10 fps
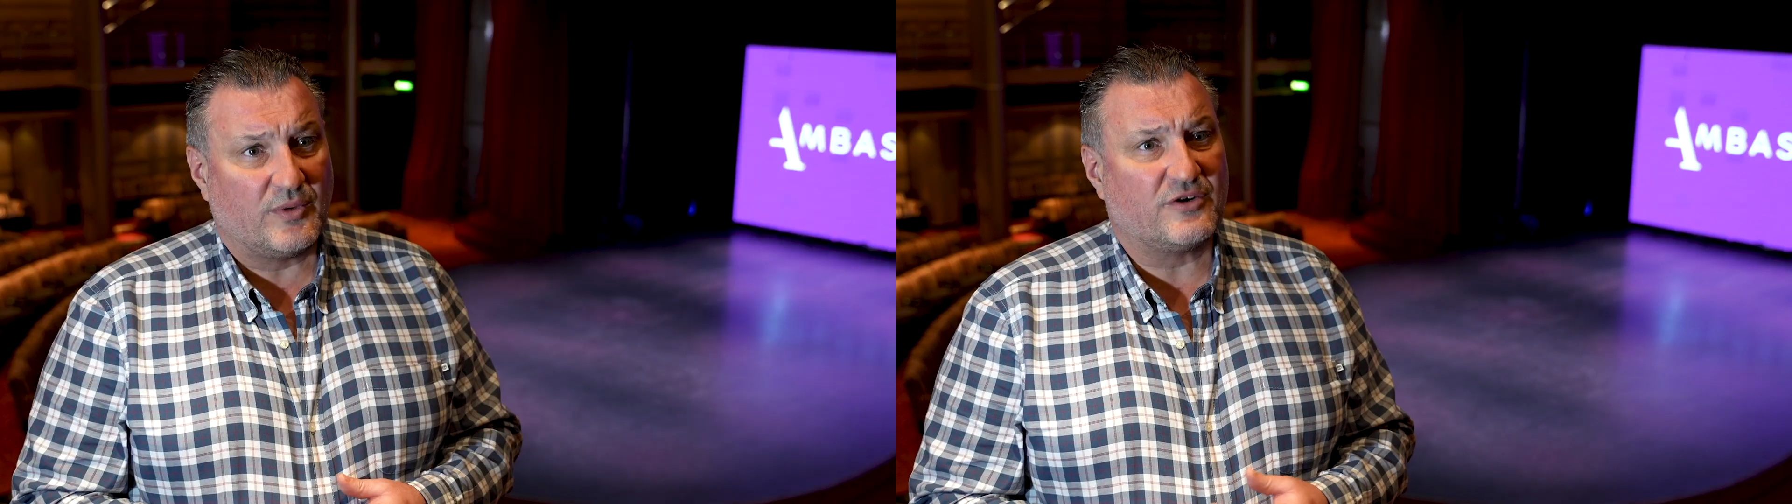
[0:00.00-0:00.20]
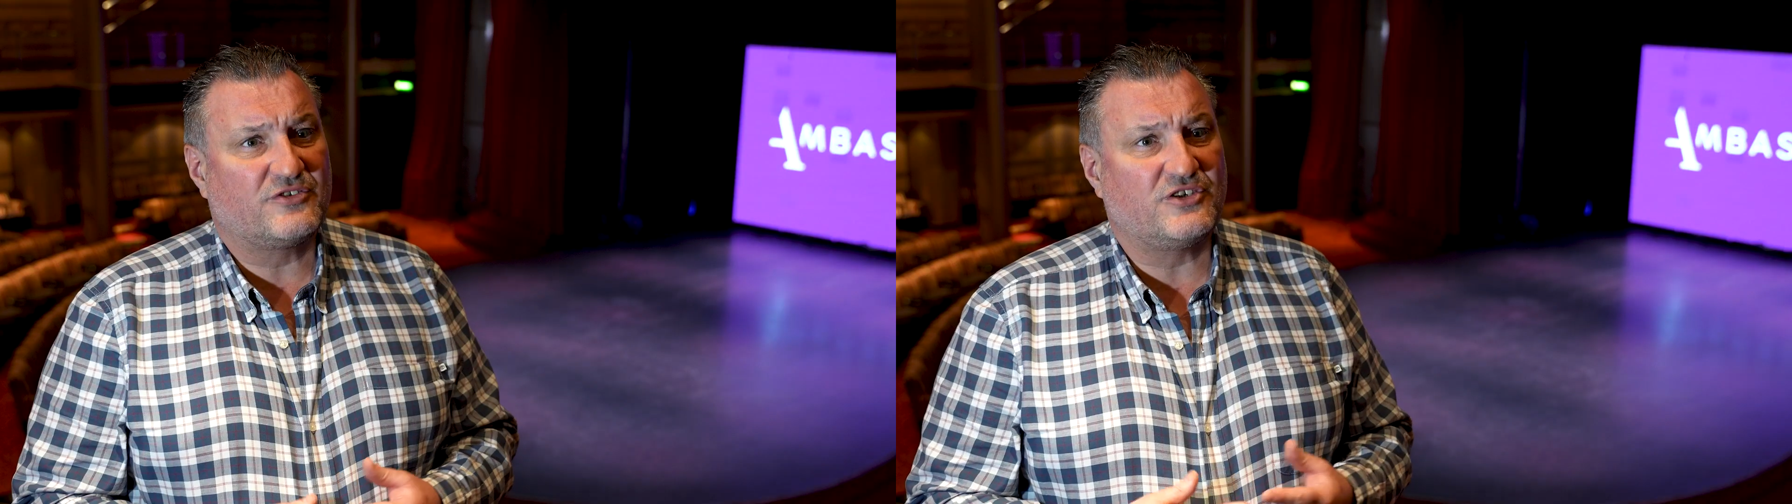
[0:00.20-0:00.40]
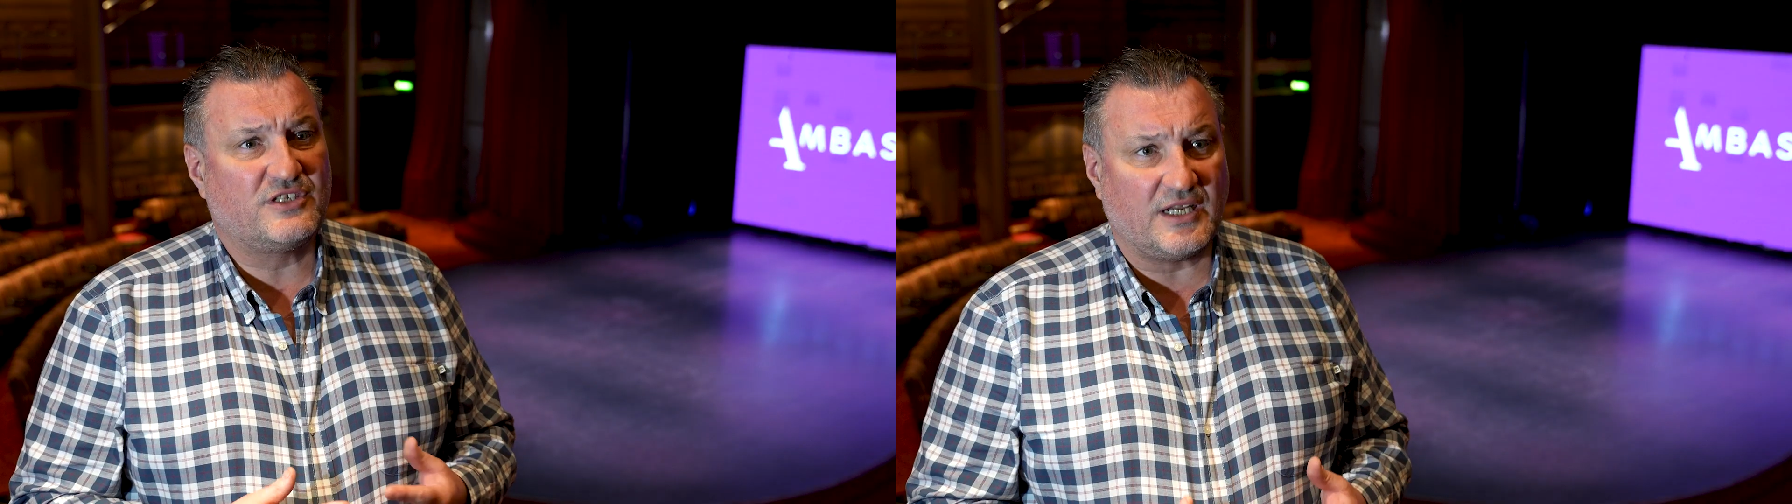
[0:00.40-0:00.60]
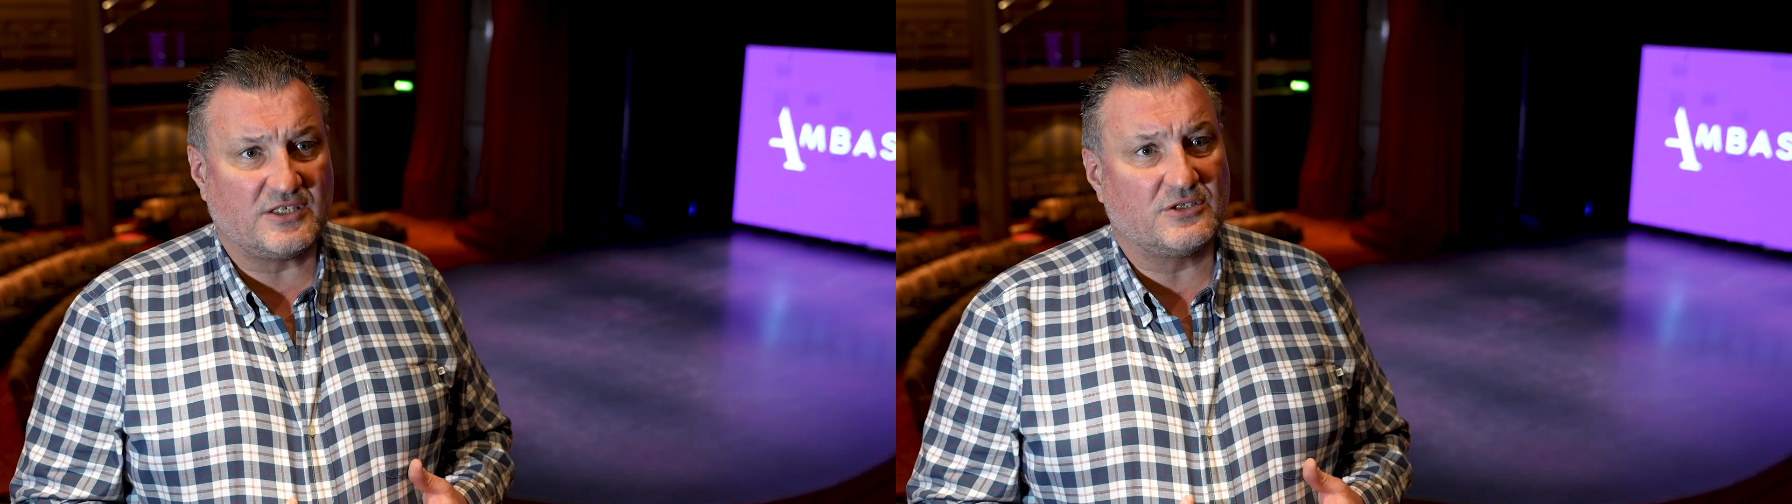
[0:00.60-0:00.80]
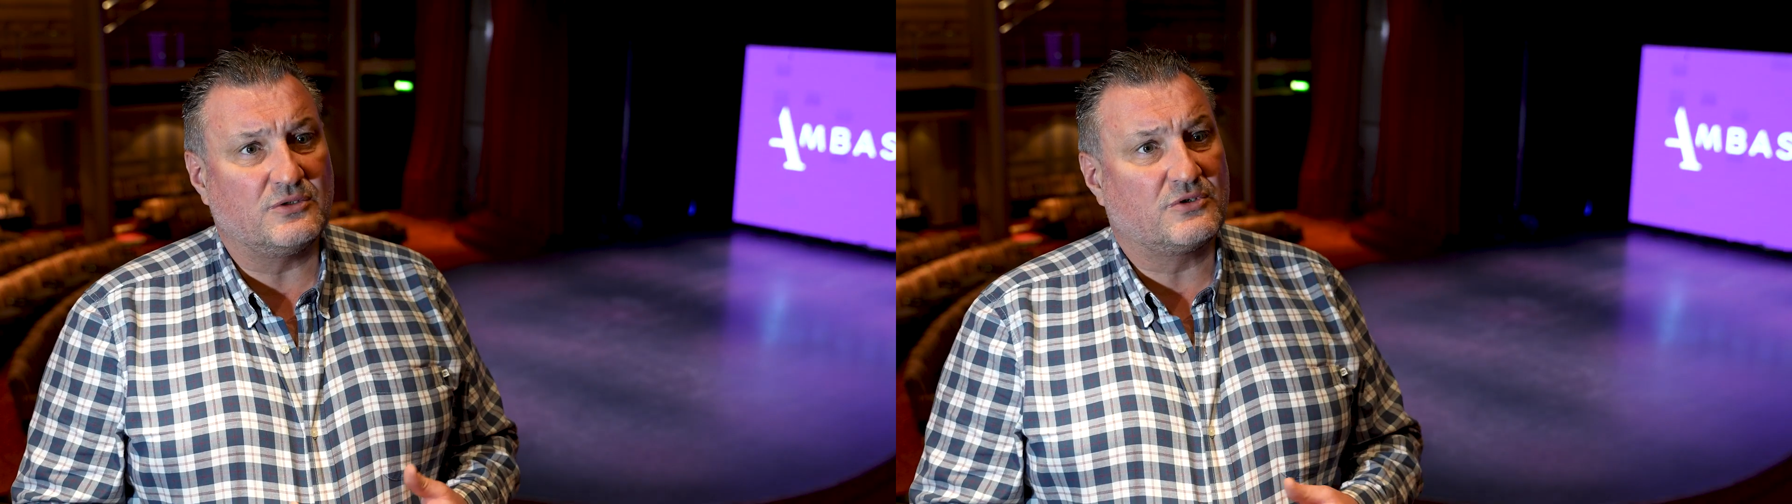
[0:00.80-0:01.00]
We're a
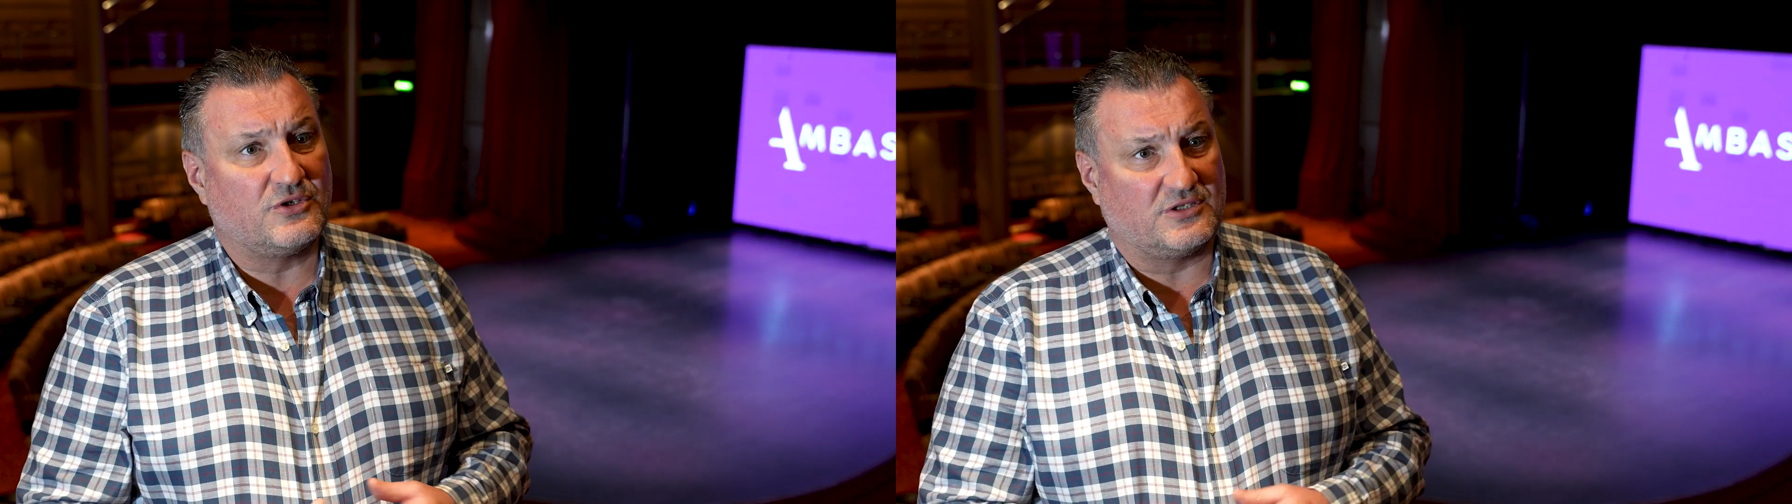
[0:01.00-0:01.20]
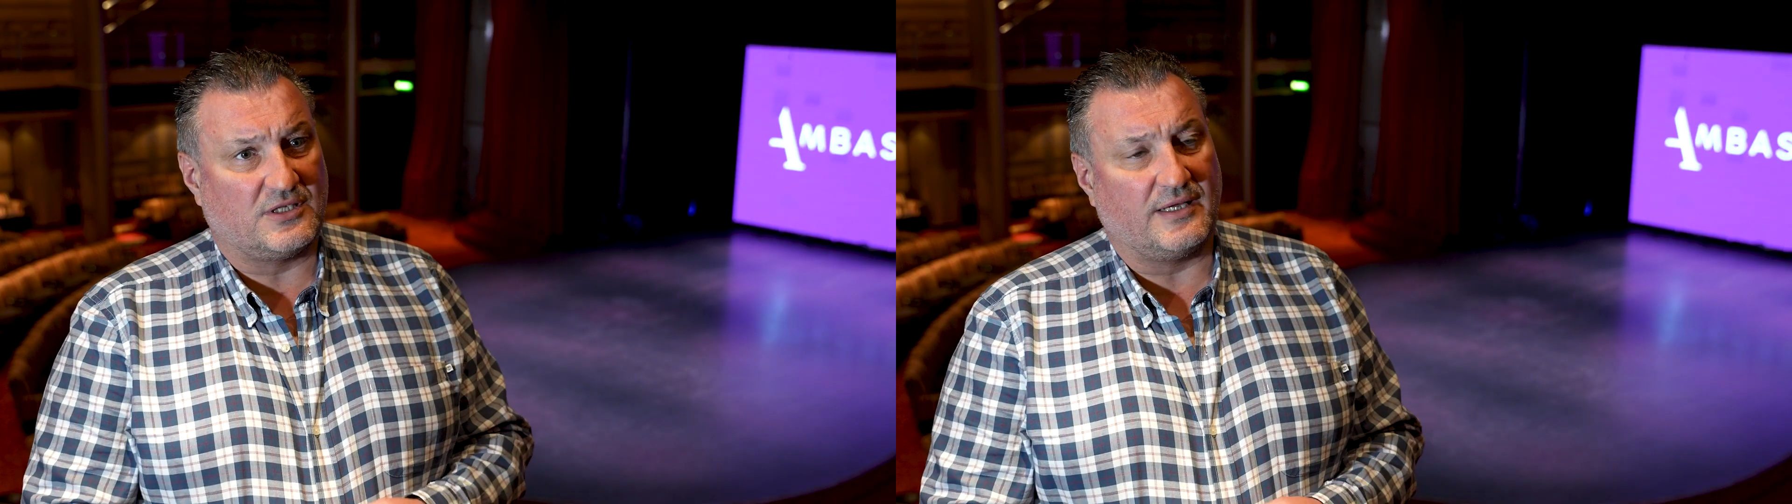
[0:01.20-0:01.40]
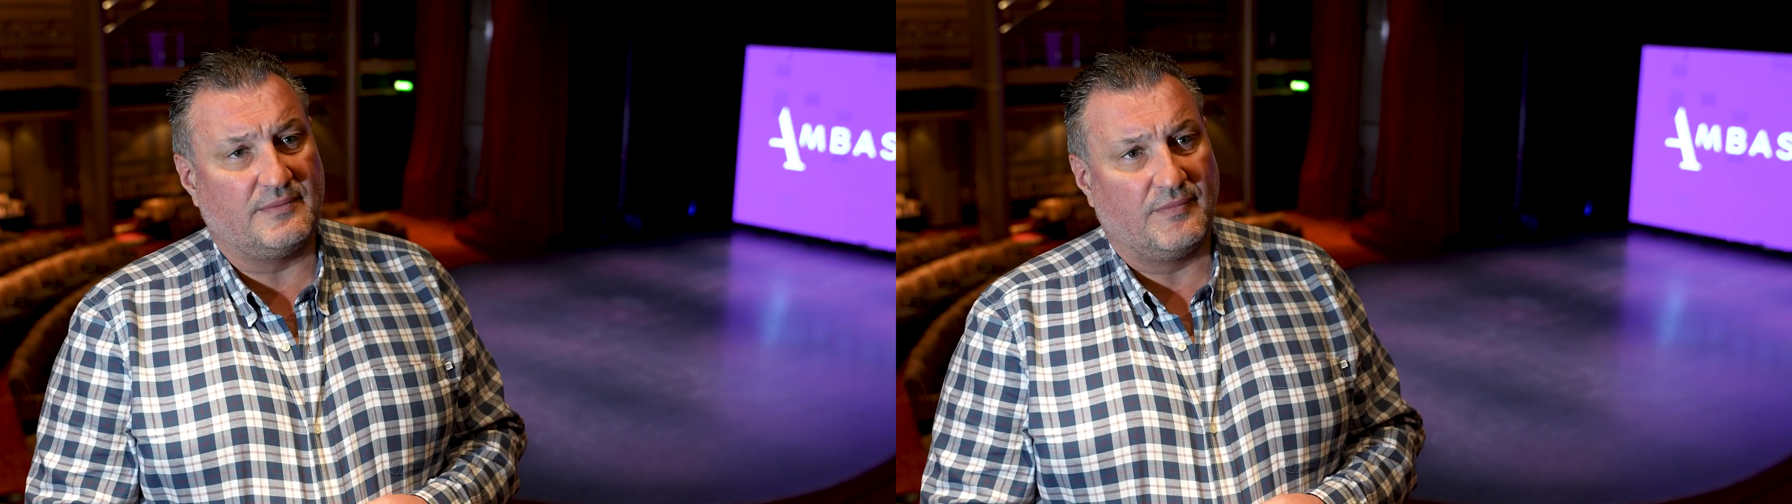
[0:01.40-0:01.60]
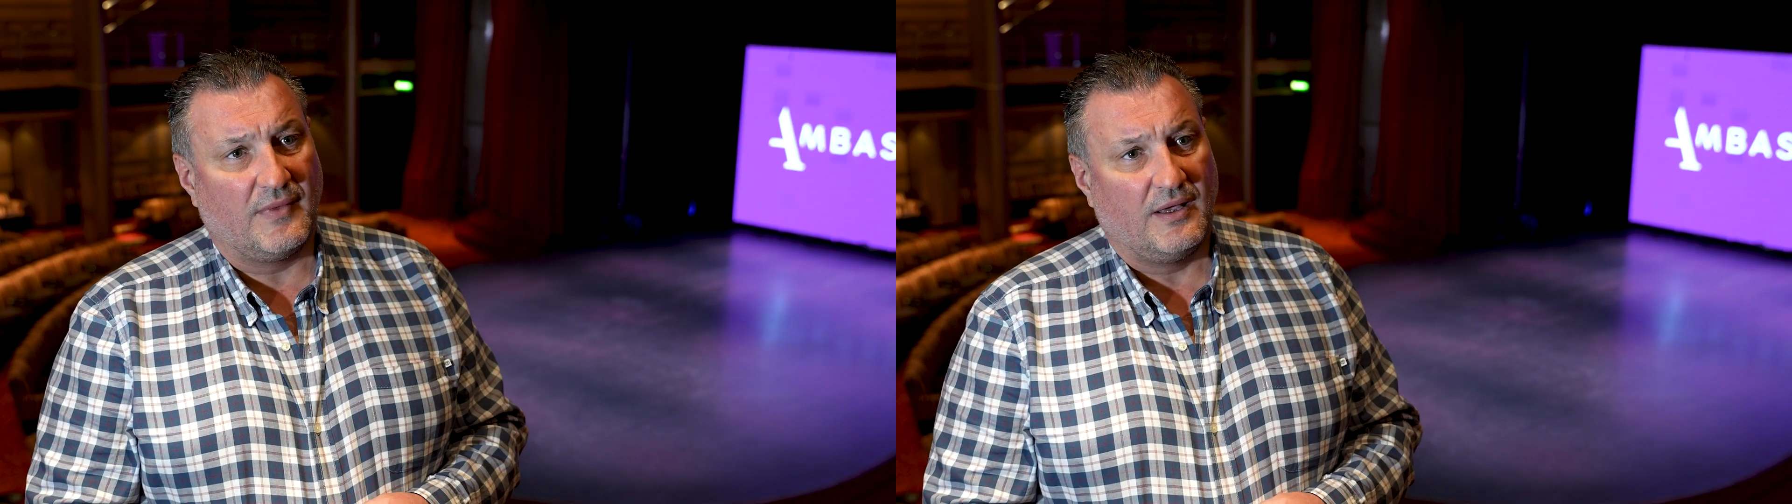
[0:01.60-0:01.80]
traditional cruise line.